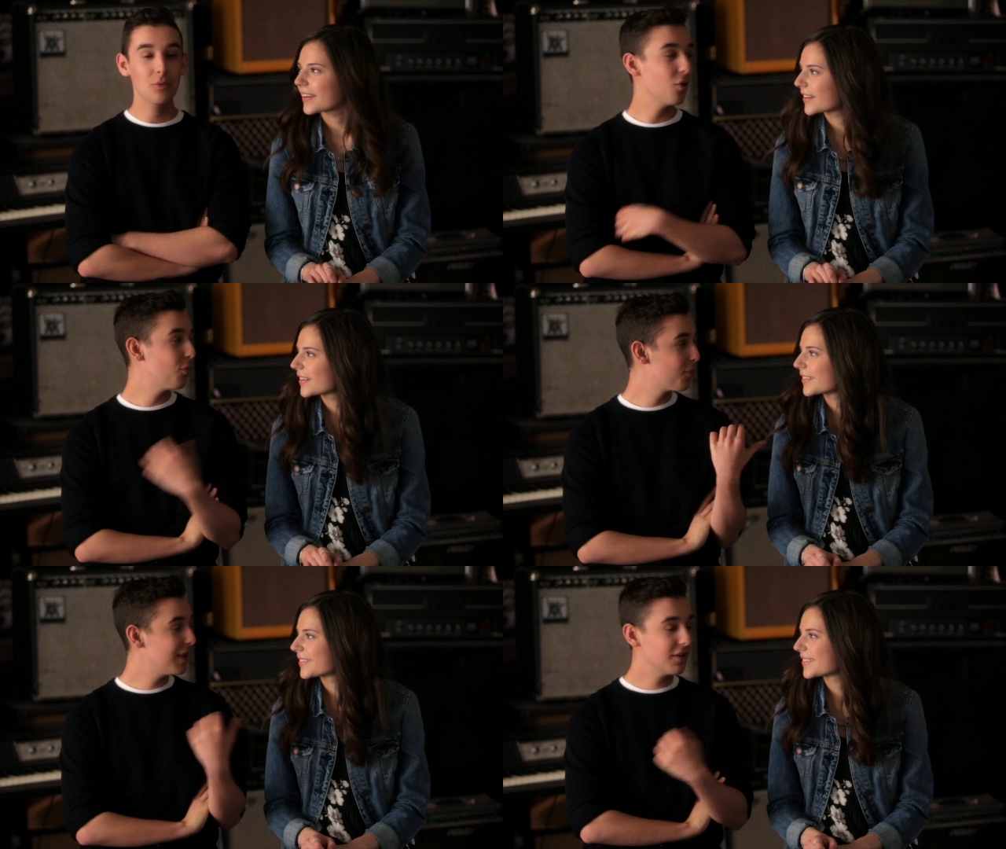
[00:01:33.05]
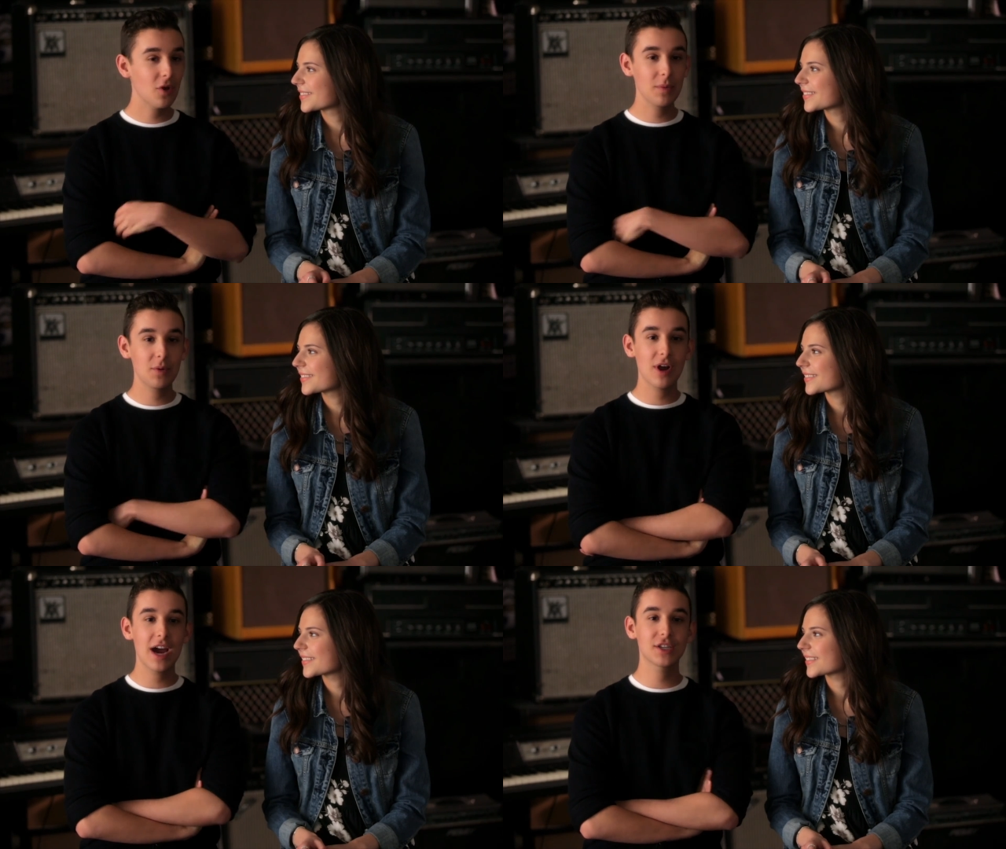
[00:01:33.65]
Speaker 1: Well, me and
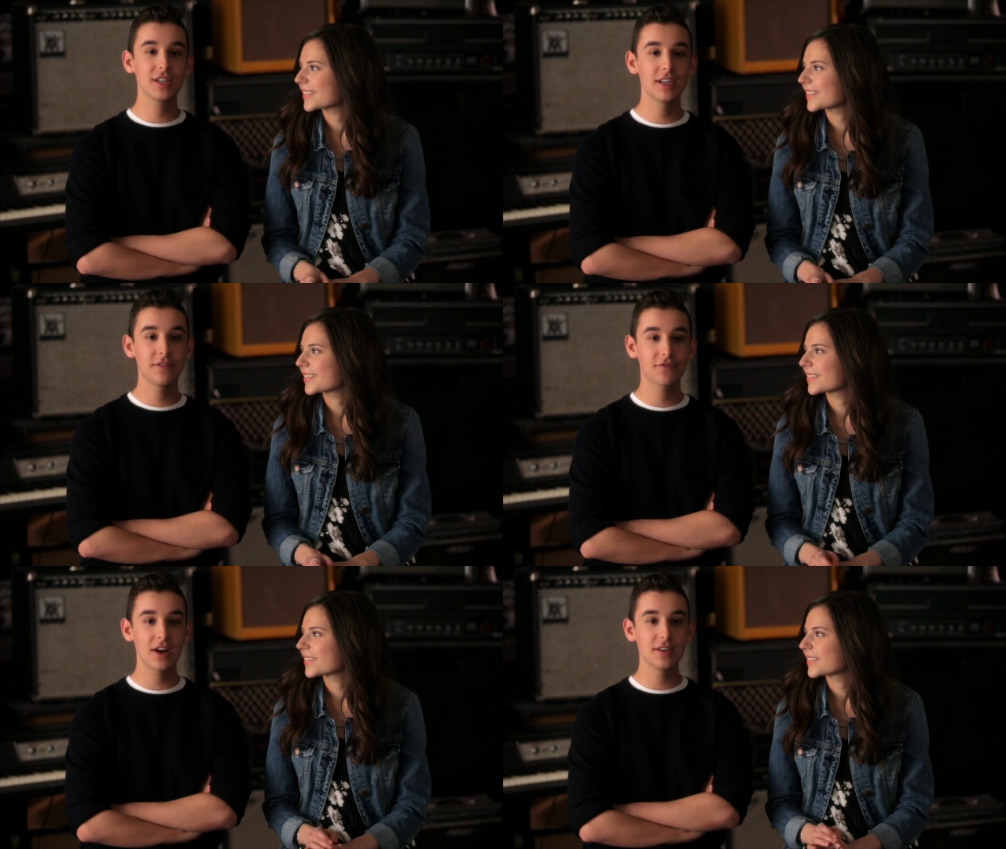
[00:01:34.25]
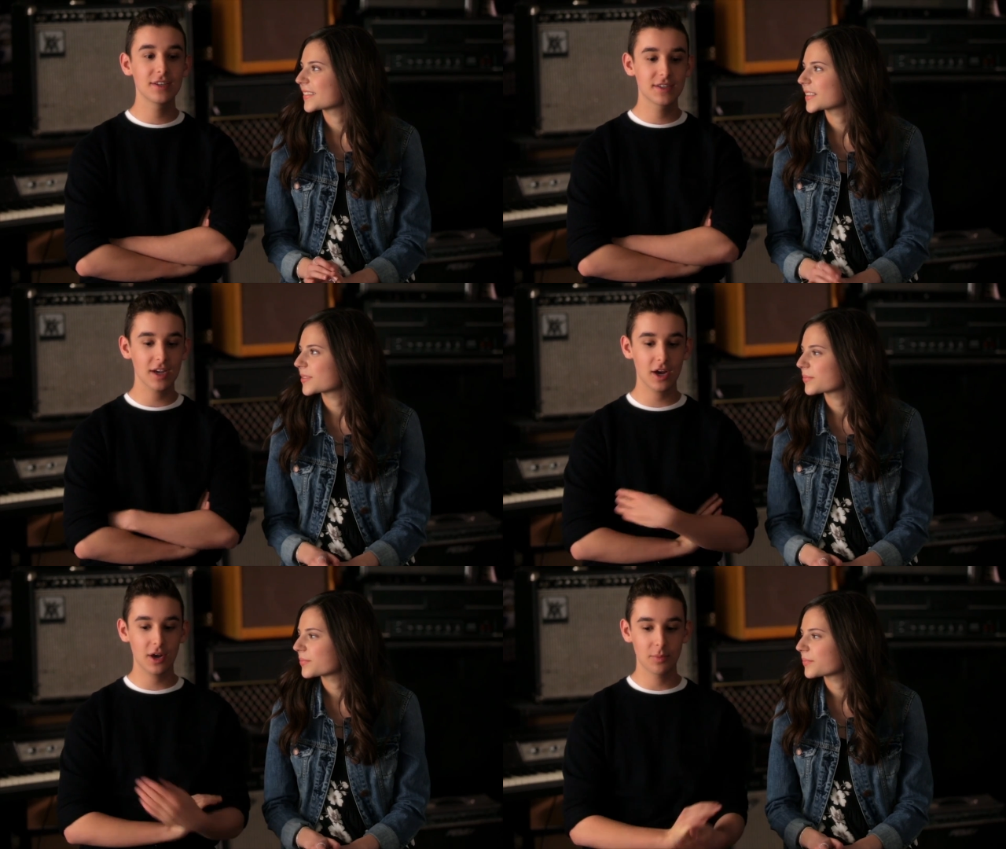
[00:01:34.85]
Rami were actually
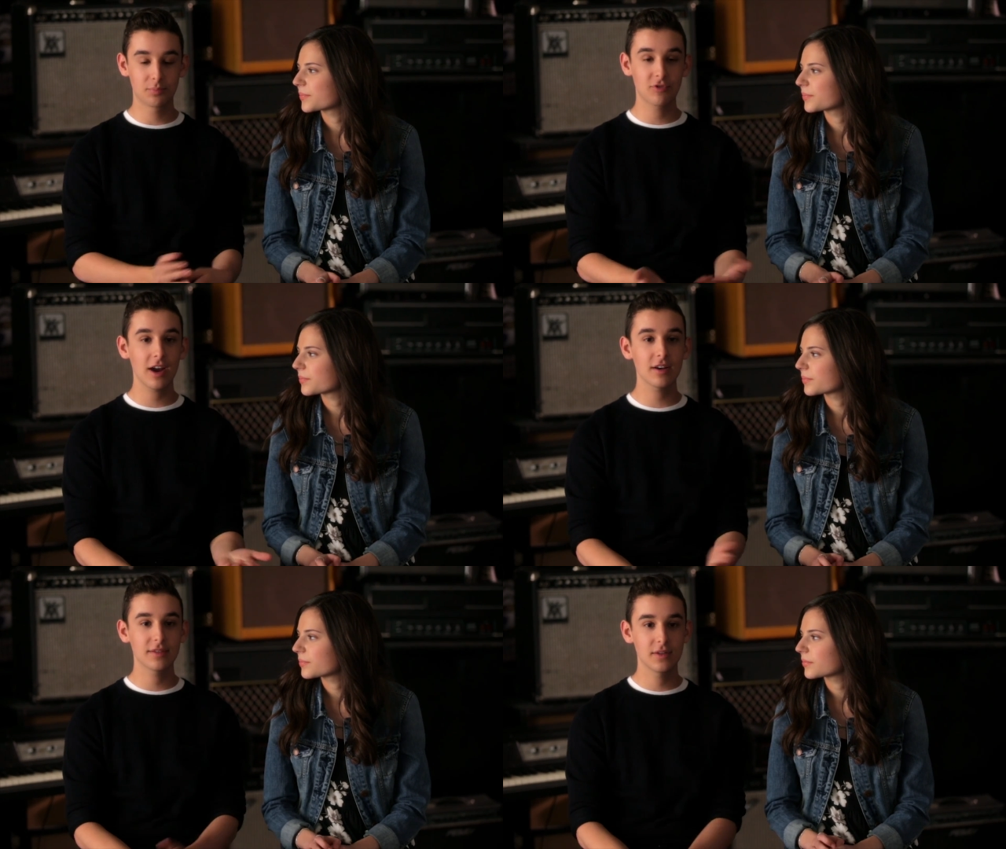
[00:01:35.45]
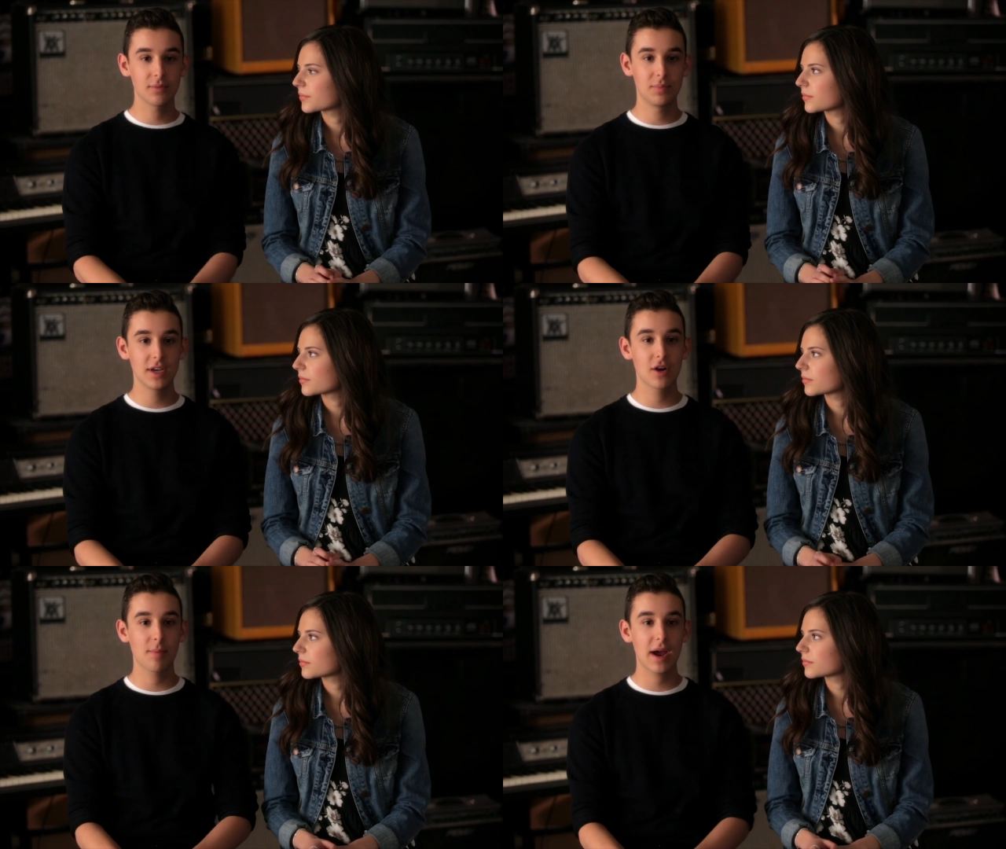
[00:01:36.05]
friends uh, prior to
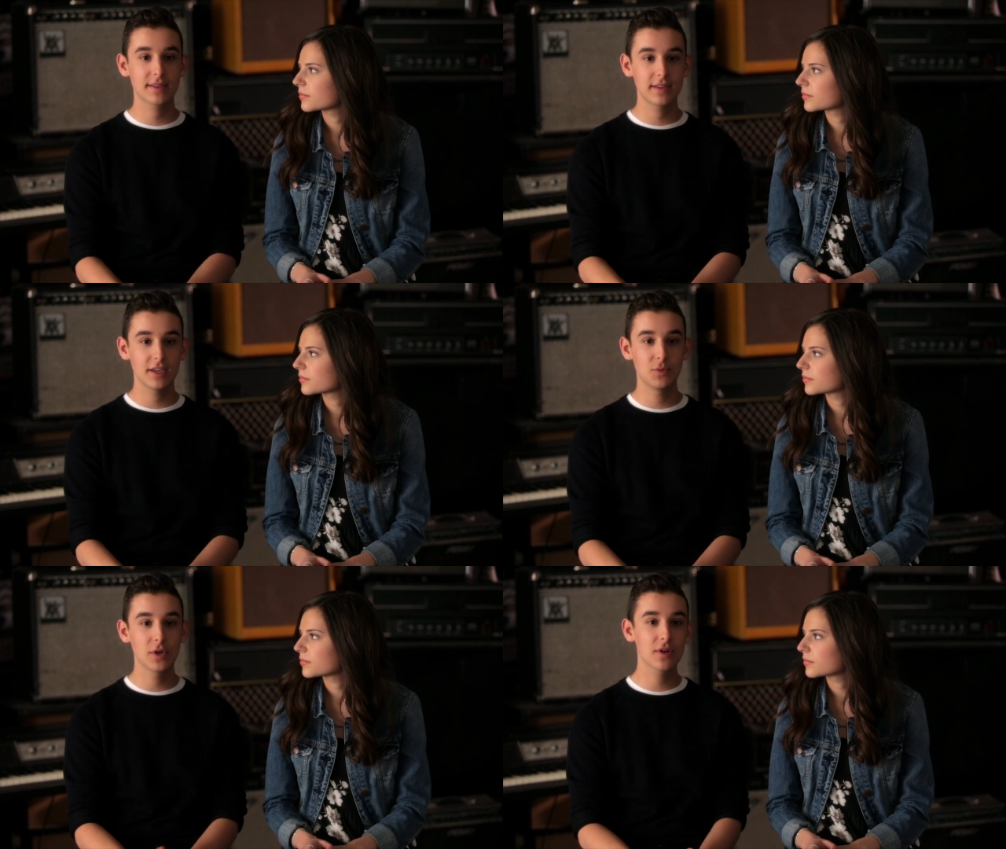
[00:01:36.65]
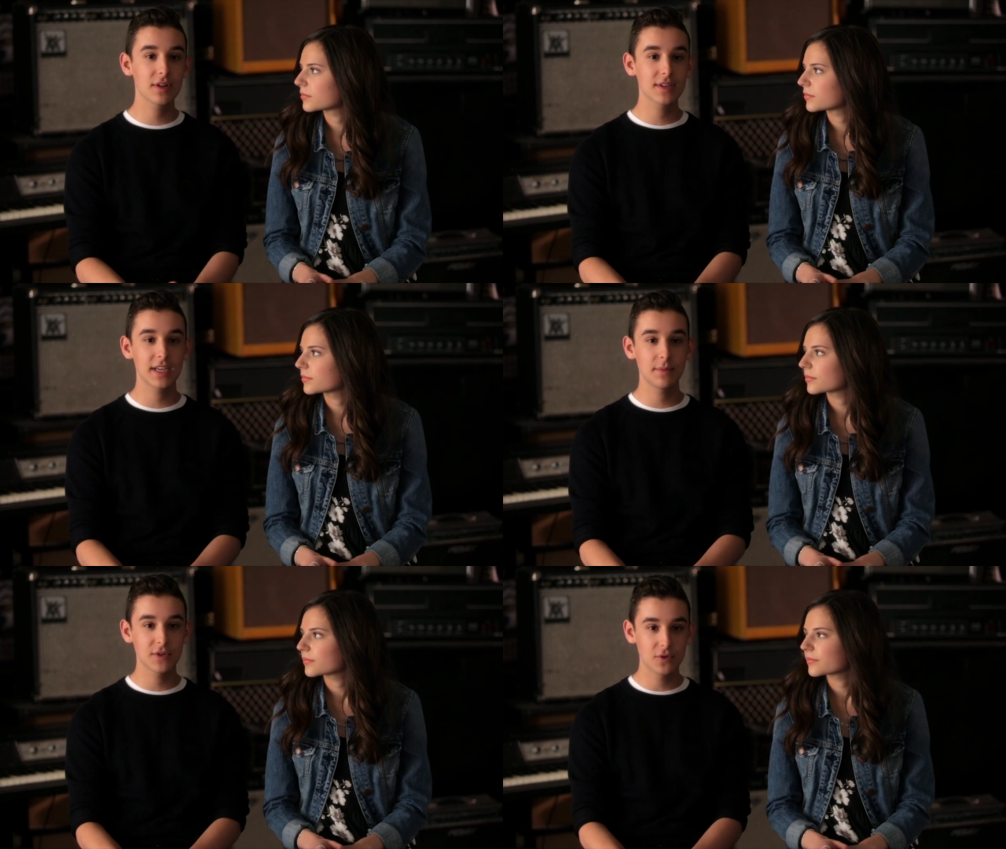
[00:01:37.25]
being on backstage. We go to the
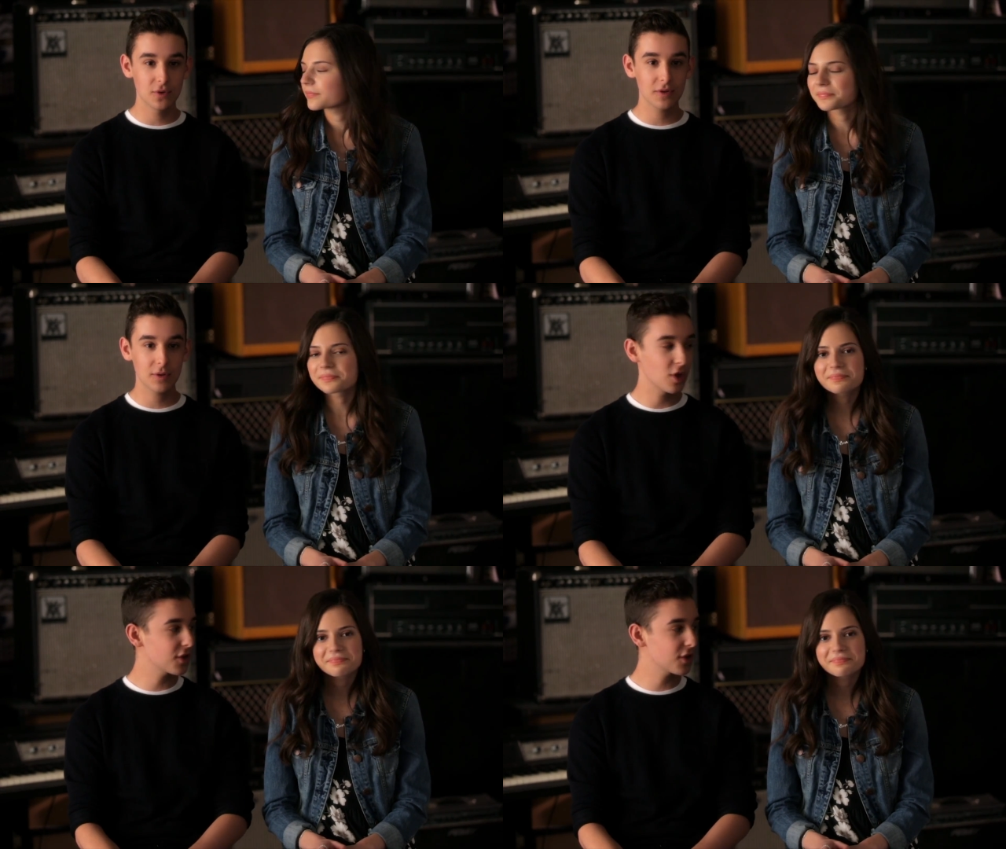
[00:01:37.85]
same school and